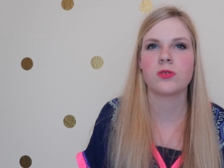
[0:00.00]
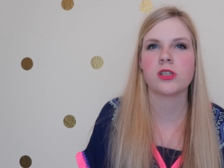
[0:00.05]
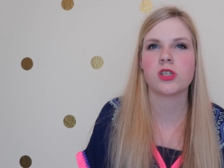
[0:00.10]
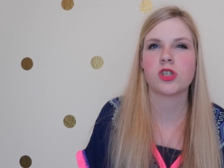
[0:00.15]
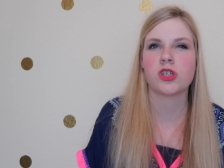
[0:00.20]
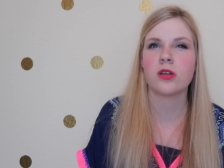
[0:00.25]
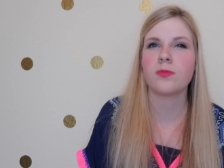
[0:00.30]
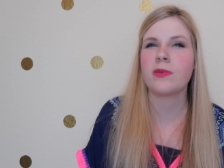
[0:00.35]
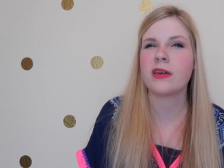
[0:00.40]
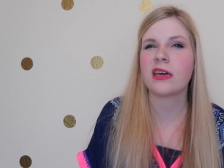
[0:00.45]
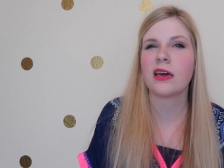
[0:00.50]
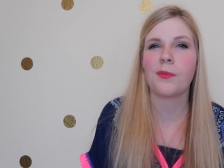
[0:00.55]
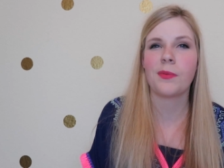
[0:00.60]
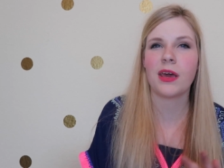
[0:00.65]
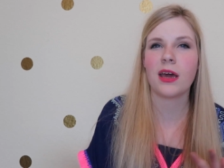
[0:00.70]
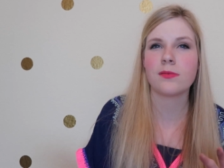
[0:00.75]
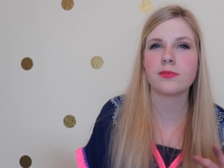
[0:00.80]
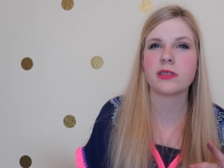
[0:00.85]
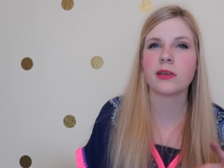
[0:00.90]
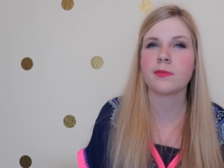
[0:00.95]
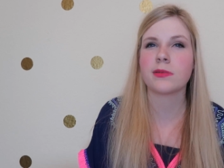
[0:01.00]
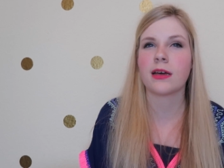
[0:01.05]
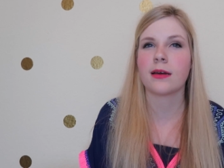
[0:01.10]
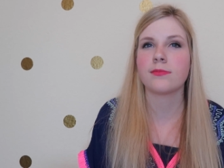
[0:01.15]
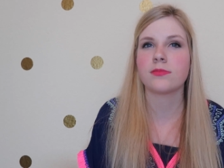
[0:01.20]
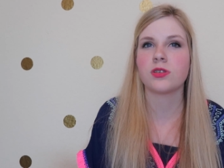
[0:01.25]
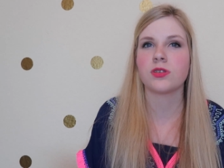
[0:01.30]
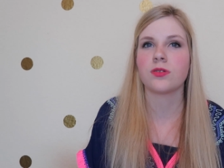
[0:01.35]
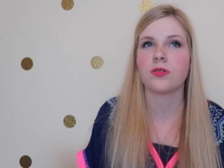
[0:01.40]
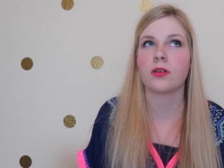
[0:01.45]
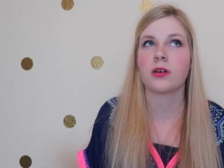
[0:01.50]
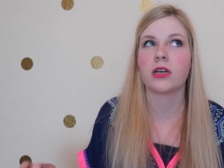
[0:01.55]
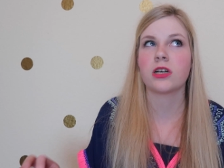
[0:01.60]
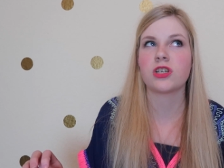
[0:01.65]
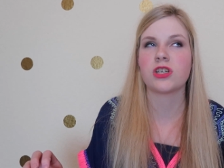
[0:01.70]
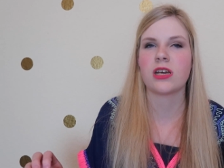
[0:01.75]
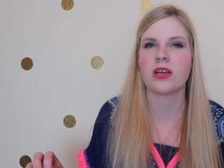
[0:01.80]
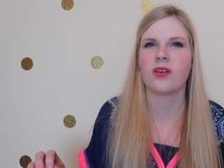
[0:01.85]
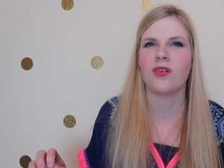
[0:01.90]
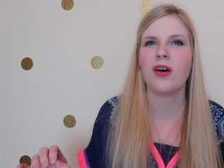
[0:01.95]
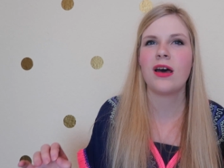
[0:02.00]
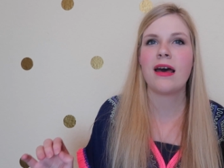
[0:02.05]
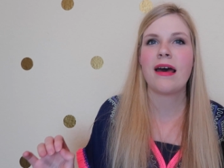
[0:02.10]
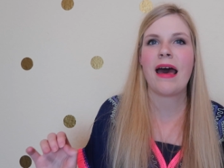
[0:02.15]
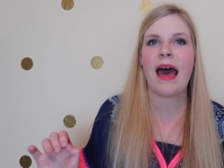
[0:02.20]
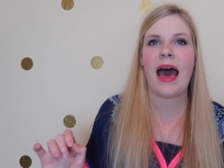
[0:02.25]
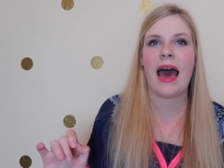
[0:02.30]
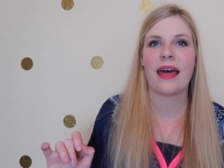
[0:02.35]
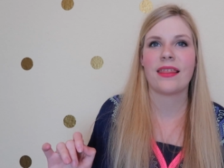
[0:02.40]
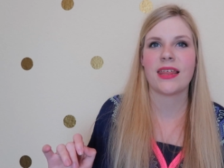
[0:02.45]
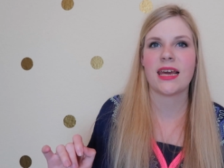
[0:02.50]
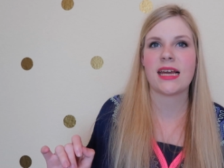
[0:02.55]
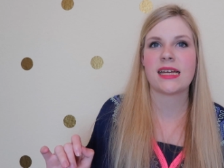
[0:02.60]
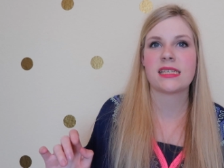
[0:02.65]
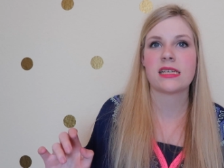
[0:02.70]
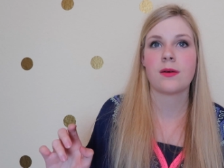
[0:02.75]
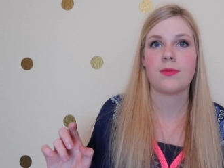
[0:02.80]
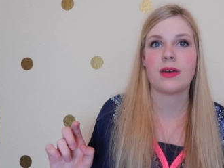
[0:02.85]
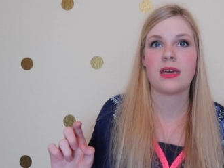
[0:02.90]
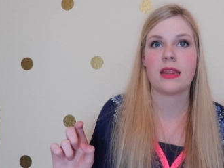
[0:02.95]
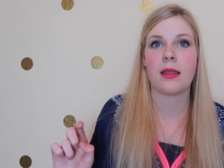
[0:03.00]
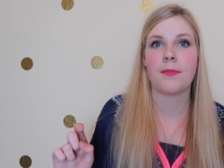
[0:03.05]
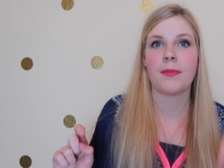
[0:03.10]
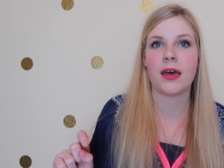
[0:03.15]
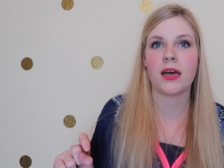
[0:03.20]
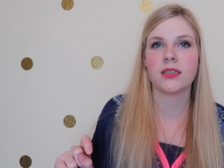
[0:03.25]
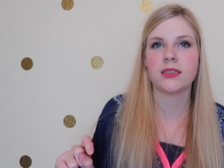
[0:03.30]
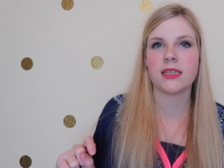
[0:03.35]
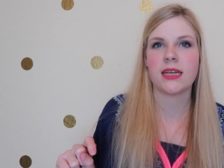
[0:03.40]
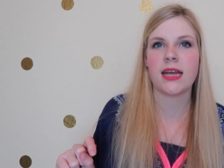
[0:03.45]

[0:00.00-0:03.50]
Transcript: which should be coming up sometime soon on our channel. I think it's coming in the mail